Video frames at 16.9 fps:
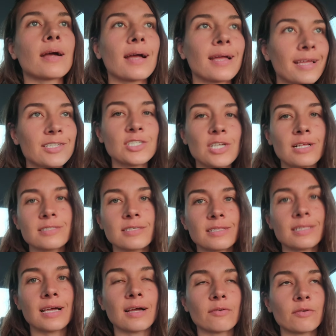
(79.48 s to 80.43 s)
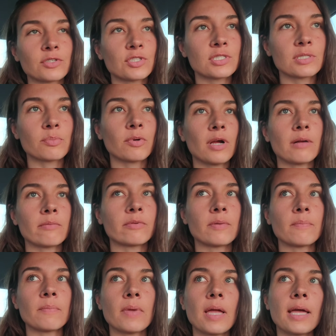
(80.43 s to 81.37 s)
I get jealous a lot, which is a
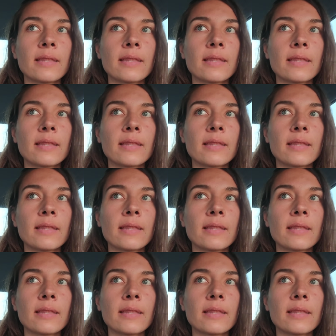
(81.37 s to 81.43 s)
problem.